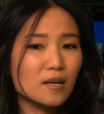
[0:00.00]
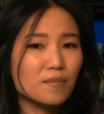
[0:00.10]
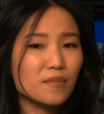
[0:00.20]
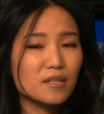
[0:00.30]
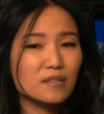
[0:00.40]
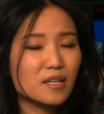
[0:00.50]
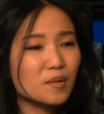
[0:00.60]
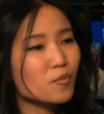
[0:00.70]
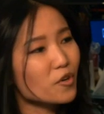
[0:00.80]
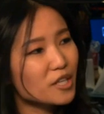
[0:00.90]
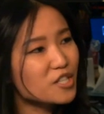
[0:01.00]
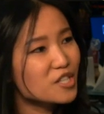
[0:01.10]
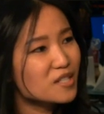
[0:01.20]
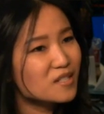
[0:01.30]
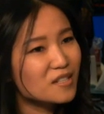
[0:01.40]
Things like
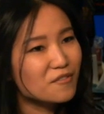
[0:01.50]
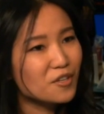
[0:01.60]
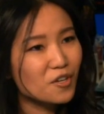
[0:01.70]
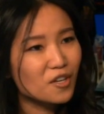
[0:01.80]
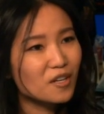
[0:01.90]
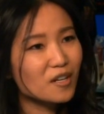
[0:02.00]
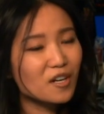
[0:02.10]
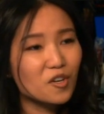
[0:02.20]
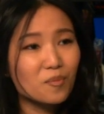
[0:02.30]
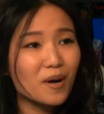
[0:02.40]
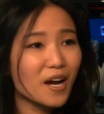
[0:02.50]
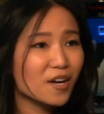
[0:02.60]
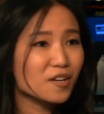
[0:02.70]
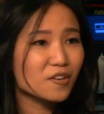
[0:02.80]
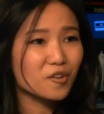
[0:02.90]
mortgages, if you're a home
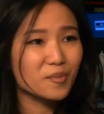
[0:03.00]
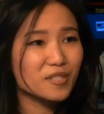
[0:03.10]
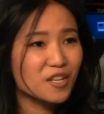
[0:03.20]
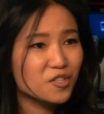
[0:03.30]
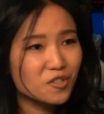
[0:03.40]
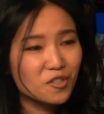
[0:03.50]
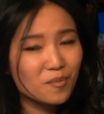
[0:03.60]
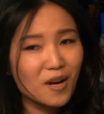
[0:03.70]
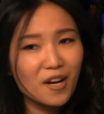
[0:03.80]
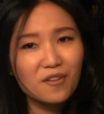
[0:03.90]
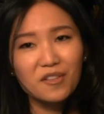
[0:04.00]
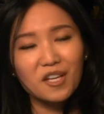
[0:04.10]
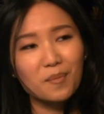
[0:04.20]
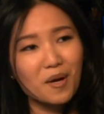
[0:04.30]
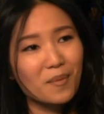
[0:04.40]
buyer or you're a potential home buyer, you're
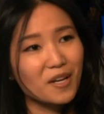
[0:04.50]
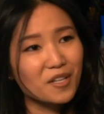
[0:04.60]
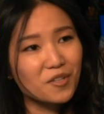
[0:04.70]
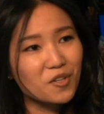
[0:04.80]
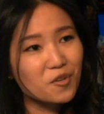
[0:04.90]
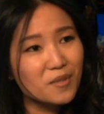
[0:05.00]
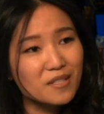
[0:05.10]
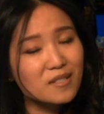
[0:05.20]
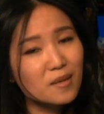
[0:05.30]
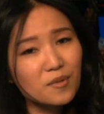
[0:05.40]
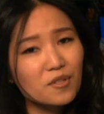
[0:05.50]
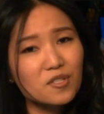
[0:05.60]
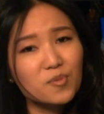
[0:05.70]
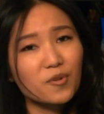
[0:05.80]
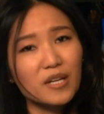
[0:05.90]
thinking about buying a new home this summer
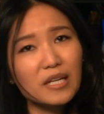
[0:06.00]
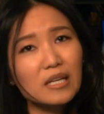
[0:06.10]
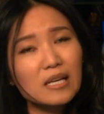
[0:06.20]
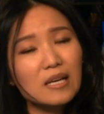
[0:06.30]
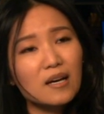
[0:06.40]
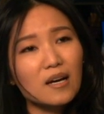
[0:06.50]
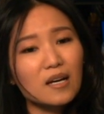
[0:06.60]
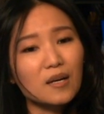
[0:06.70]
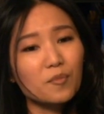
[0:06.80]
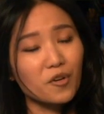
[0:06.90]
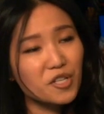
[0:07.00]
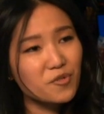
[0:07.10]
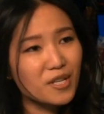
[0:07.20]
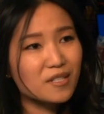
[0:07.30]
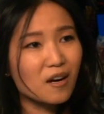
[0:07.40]
or spring,
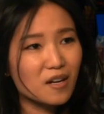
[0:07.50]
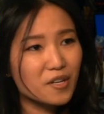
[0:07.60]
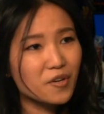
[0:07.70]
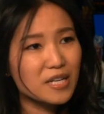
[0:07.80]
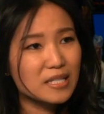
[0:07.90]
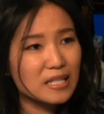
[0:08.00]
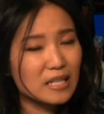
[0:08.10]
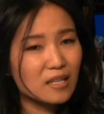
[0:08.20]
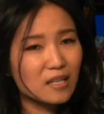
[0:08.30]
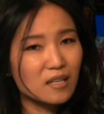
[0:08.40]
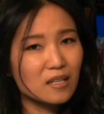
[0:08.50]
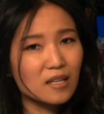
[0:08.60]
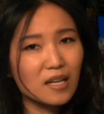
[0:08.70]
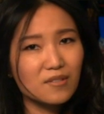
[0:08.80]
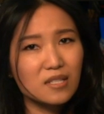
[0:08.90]
mortgage rates are increasing,
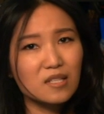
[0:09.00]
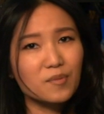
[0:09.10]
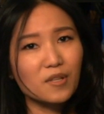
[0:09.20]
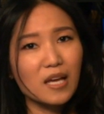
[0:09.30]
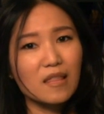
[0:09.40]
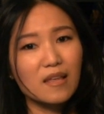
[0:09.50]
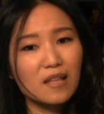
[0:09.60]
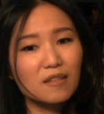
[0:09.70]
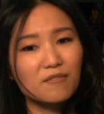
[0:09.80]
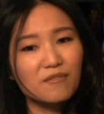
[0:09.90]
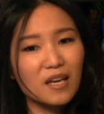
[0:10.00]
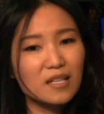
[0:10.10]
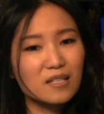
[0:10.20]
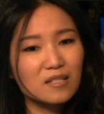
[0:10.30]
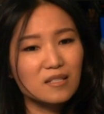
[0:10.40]
and I have to stipulate that the
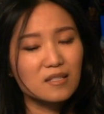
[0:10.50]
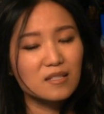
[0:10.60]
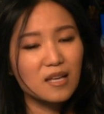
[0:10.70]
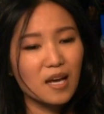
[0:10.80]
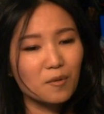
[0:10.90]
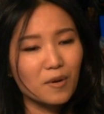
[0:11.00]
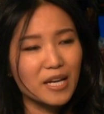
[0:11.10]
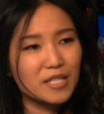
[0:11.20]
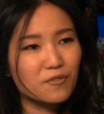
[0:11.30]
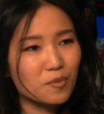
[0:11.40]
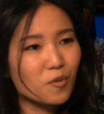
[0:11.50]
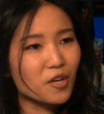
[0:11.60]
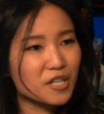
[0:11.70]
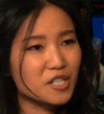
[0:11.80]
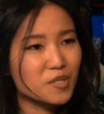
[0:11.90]
Fed doesn't set rates for
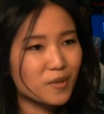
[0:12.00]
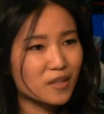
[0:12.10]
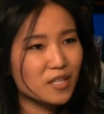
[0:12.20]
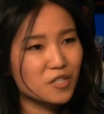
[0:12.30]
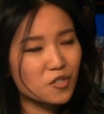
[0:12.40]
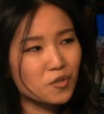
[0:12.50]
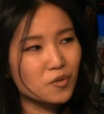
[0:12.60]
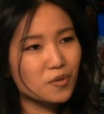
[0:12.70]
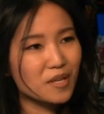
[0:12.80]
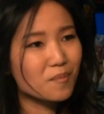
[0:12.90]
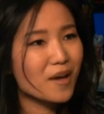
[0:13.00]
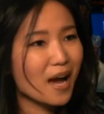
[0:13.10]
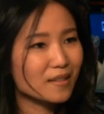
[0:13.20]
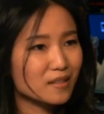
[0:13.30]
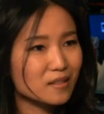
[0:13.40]
mortgages, but they do
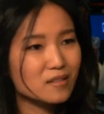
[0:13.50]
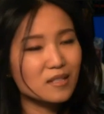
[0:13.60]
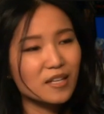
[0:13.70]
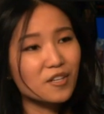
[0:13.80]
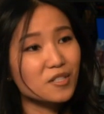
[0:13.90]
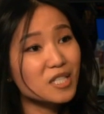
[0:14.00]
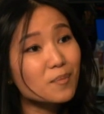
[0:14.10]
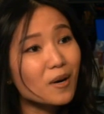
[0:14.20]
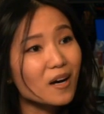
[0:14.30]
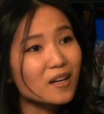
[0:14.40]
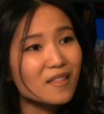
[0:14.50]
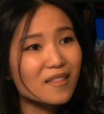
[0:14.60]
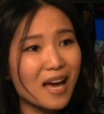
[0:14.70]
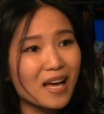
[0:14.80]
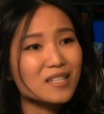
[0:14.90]
impact the 10-year T-bond,
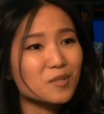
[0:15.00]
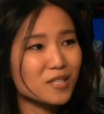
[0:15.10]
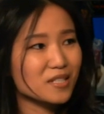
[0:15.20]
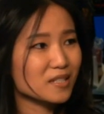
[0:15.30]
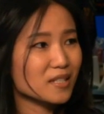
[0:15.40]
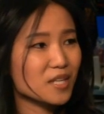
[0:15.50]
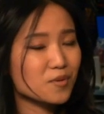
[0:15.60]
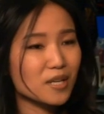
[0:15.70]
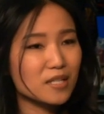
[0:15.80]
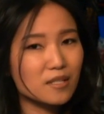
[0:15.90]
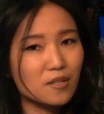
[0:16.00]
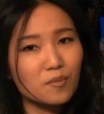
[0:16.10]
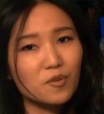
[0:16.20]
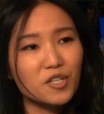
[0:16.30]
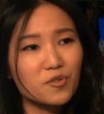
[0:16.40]
and that is what dictates rates.
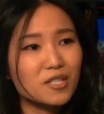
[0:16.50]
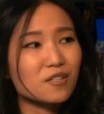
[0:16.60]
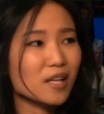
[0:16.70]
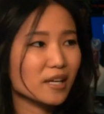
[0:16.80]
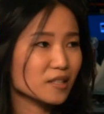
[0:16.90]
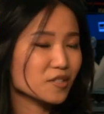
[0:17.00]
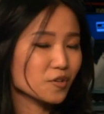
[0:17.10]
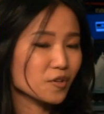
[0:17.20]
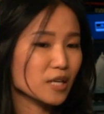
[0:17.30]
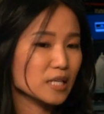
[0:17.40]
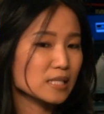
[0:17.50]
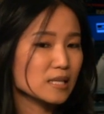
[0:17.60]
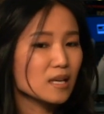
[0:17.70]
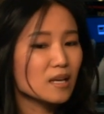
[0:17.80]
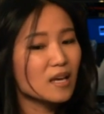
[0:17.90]
So mortgage rates are likely to increase.
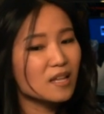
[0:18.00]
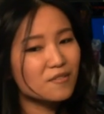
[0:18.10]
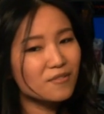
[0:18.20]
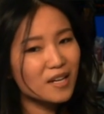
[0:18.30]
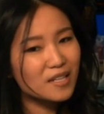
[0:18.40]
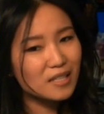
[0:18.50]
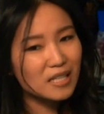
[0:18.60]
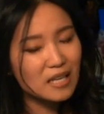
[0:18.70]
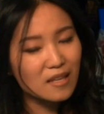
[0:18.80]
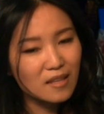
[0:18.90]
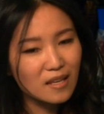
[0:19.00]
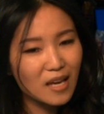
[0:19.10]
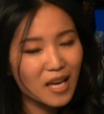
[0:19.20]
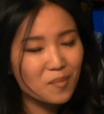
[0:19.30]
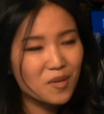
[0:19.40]
And then finally,
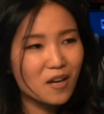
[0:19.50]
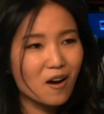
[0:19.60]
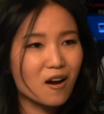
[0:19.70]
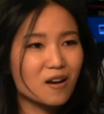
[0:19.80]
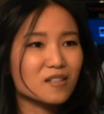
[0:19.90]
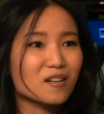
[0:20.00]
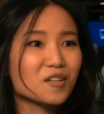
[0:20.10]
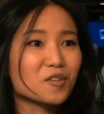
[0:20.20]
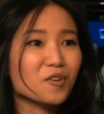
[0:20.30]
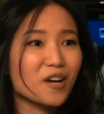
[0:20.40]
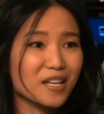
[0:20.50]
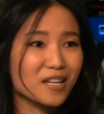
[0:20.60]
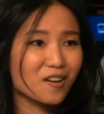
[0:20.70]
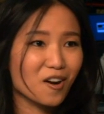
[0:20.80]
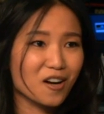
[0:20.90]
the APRs on
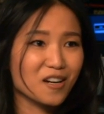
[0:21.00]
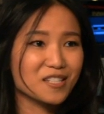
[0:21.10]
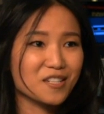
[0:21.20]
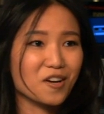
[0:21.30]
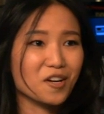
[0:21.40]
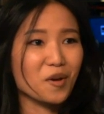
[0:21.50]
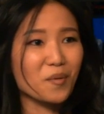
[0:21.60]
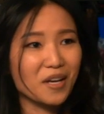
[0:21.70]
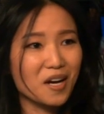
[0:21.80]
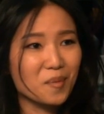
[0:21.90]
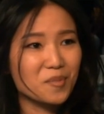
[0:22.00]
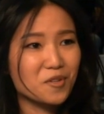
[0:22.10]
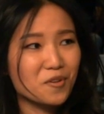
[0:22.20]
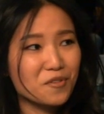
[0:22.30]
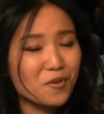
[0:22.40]
credit cards are going up.
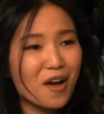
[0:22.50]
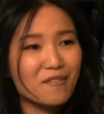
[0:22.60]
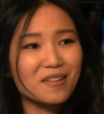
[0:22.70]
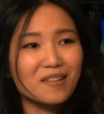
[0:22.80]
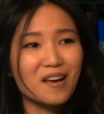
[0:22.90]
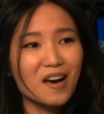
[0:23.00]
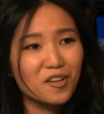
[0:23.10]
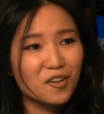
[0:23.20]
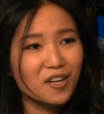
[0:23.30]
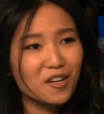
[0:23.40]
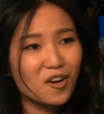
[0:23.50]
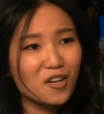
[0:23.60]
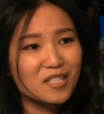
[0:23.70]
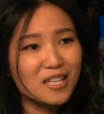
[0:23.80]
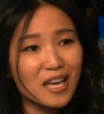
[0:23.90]
So if you have a lot of credit
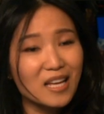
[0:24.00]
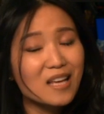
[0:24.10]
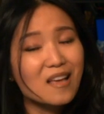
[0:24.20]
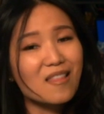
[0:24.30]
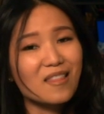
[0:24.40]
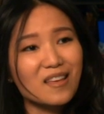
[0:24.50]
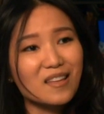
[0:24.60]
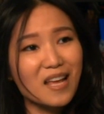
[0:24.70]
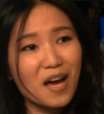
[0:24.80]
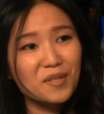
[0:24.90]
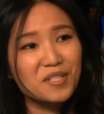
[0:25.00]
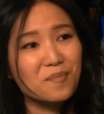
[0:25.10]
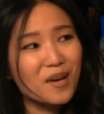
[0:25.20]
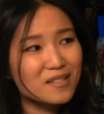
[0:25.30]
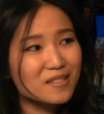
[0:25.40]
card debt, then now is
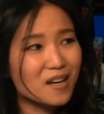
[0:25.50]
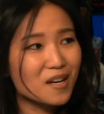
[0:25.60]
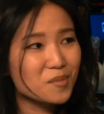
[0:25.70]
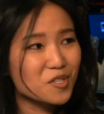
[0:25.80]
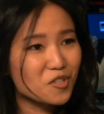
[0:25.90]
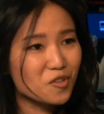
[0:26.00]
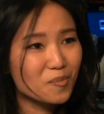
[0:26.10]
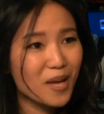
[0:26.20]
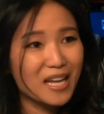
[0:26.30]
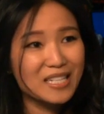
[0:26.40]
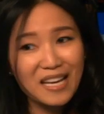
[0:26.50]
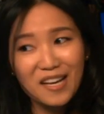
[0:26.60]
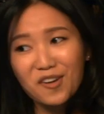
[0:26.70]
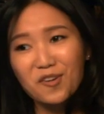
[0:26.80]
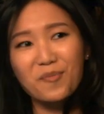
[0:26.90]
the best time to pay
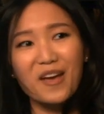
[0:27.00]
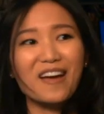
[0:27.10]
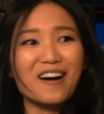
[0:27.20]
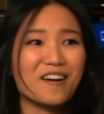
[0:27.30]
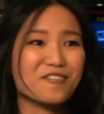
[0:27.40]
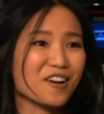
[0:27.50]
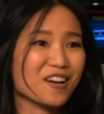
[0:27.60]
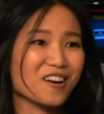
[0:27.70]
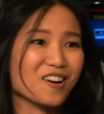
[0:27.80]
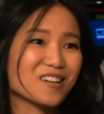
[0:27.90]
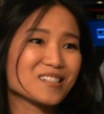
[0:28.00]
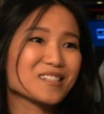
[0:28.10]
down or pay off credit cards.